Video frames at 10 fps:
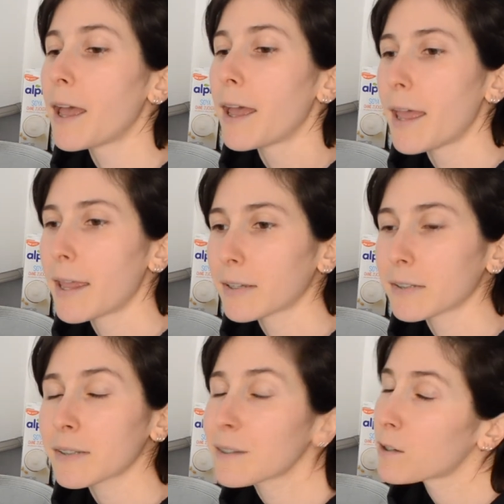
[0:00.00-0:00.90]
and
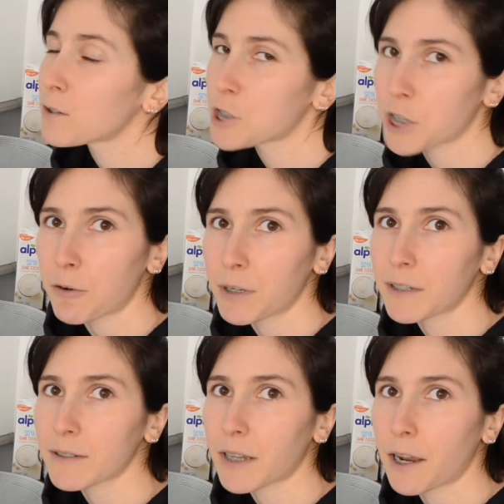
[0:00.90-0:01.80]
sharing
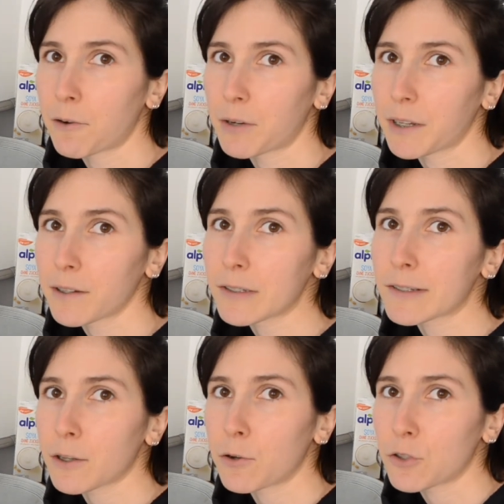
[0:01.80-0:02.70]
is caring,
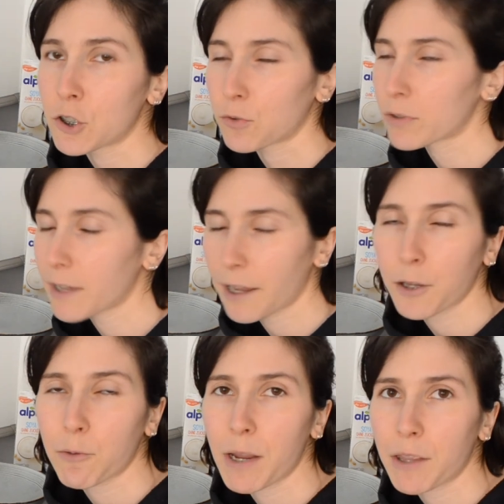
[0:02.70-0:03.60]
so don't take
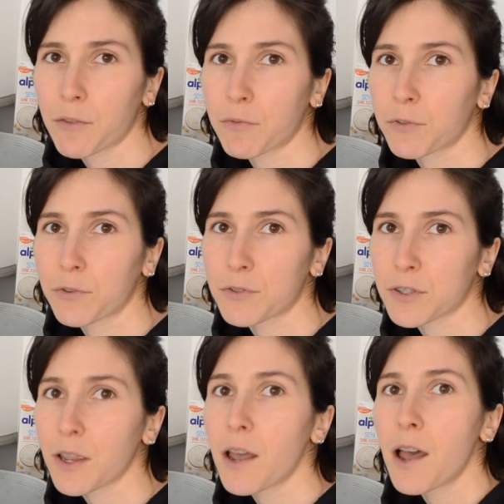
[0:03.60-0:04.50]
away the foods
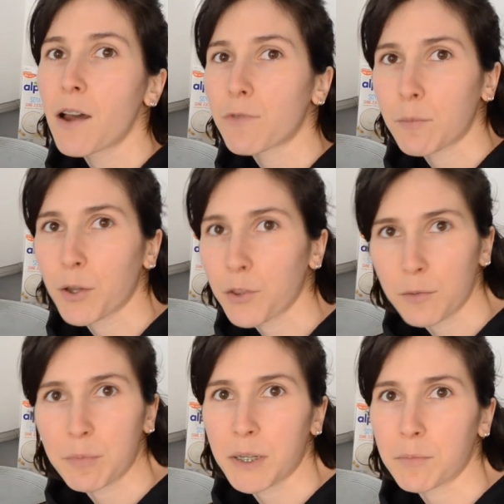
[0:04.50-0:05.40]
from other
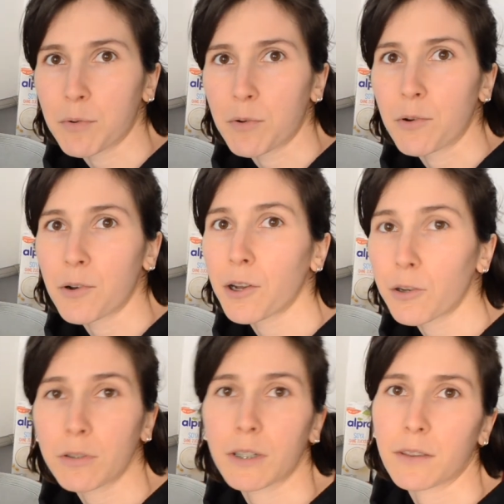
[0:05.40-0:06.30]
people
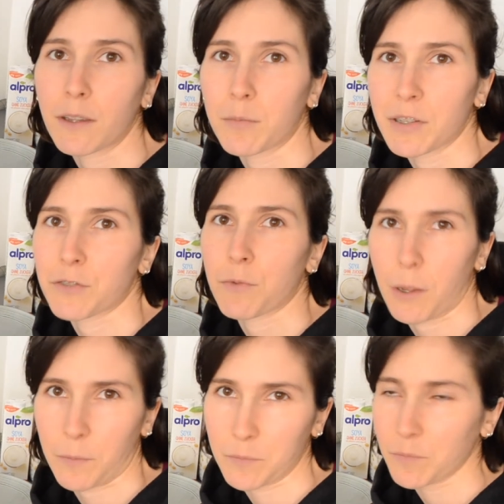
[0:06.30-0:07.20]
who need them as well.
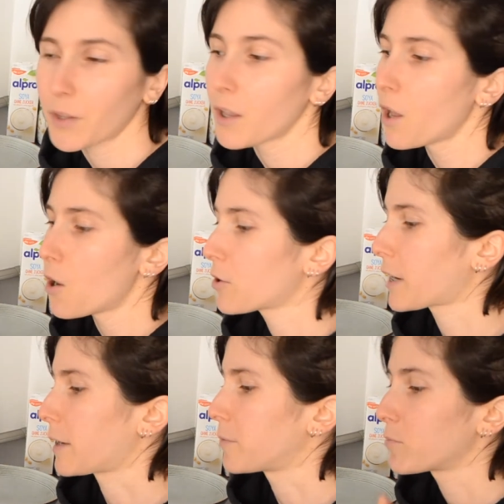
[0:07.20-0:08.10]

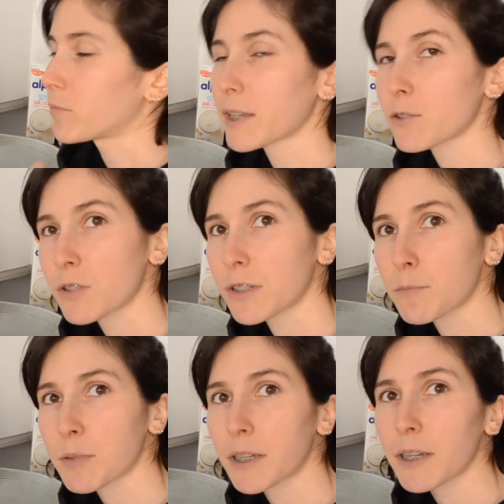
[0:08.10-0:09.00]
Okay, next
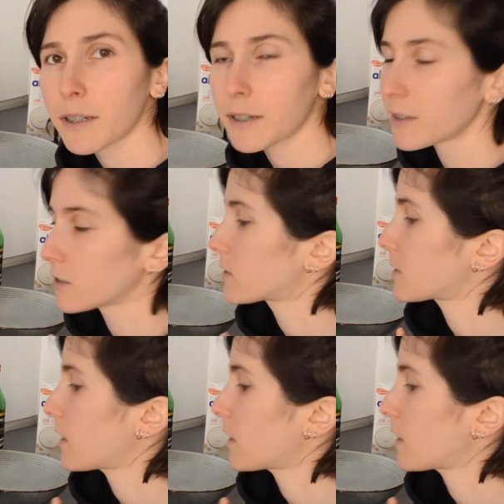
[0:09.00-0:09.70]
recipe is